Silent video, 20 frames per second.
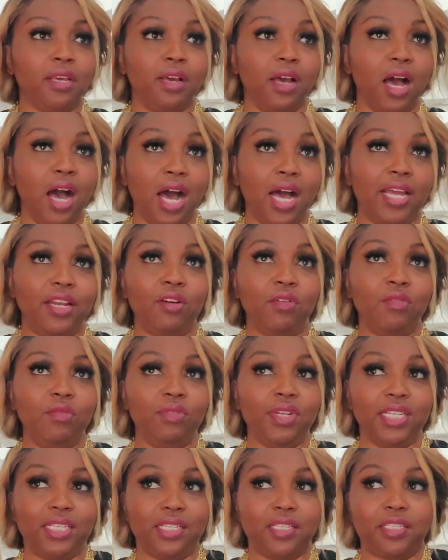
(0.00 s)
I don't
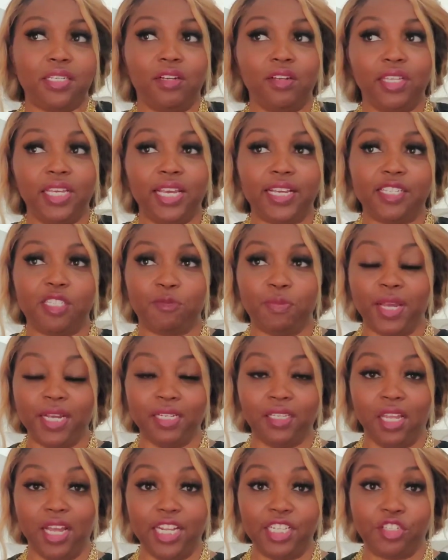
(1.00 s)
necessarily expect
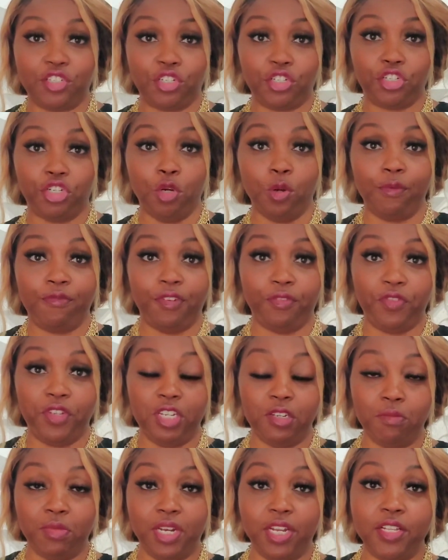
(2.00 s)
clients to show up
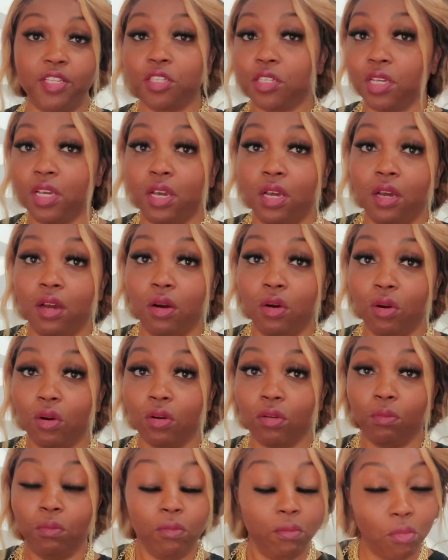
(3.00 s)
15 minutes
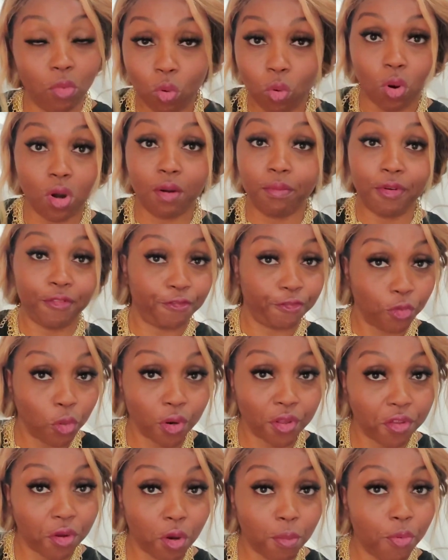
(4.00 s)
or more before
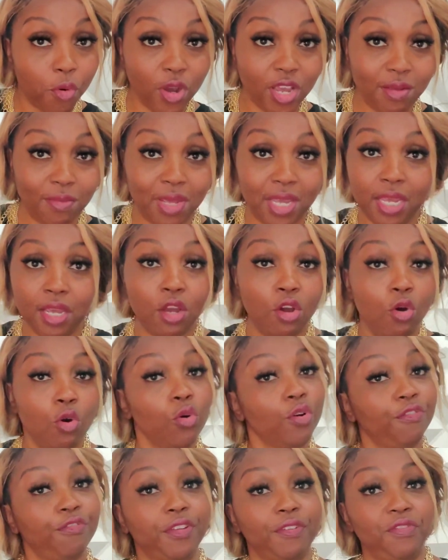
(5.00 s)
their appointment or
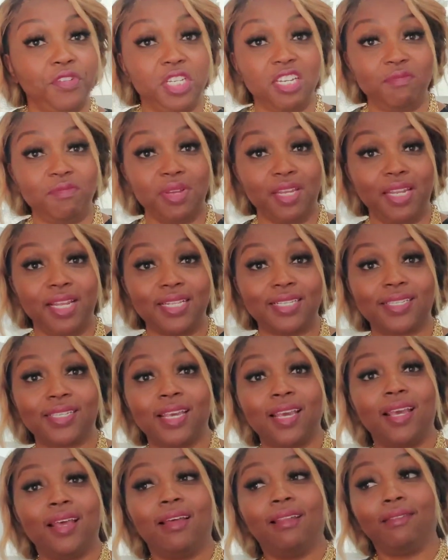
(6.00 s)
15 minutes
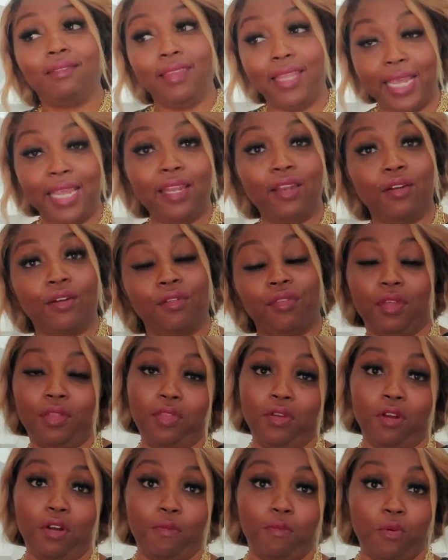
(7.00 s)
later than
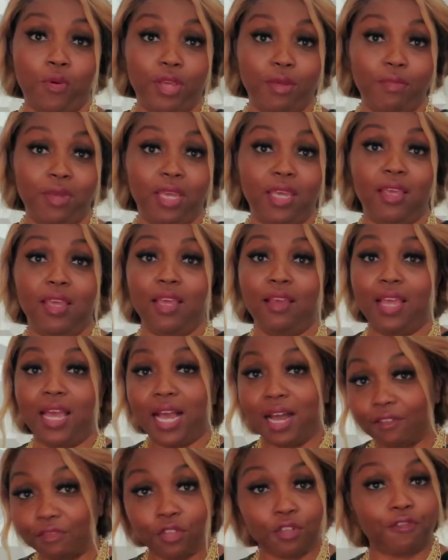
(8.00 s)
their appointment.
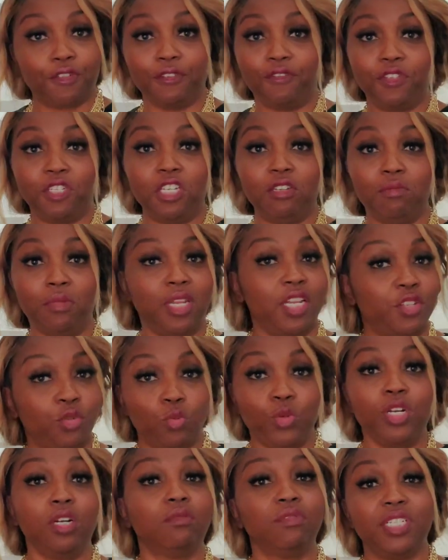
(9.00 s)
After 15 minutes,
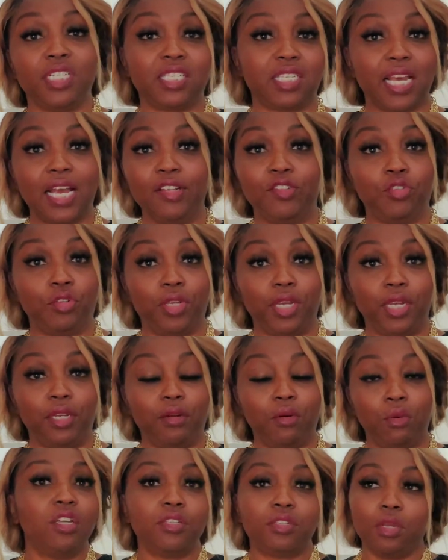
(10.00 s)
we are rescheduling.
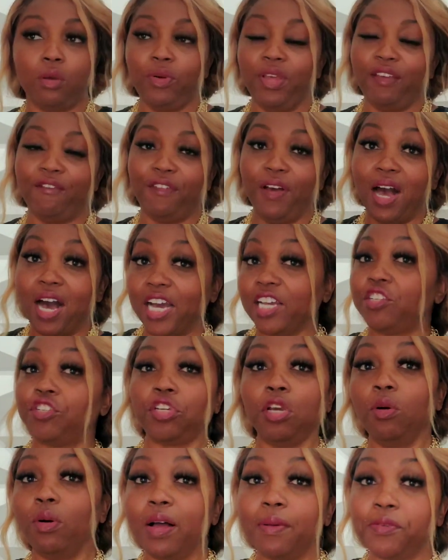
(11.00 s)
So if I
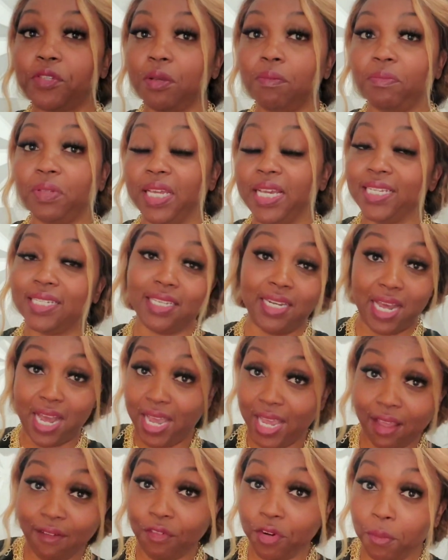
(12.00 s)
show up someplace and I
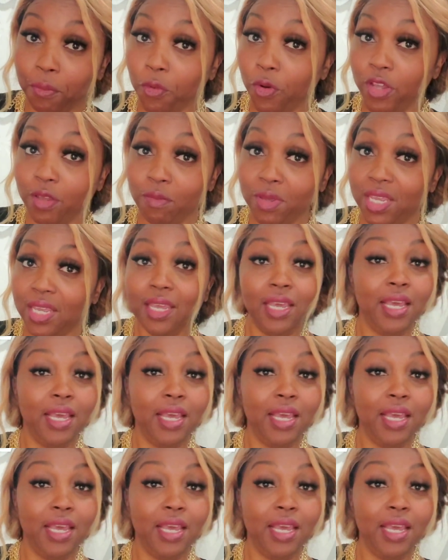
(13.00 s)
have an appointment,